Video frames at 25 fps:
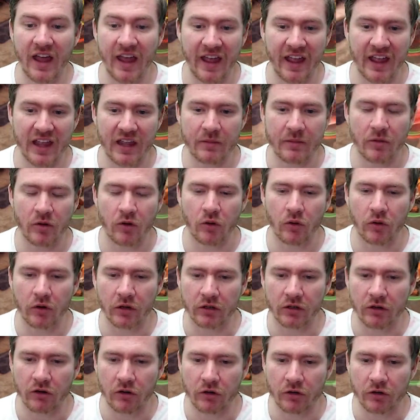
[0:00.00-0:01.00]
aim
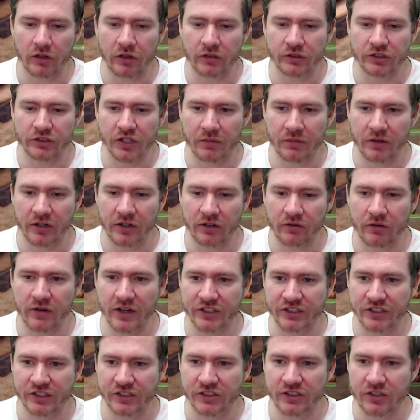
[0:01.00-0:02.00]
or jump in a direction.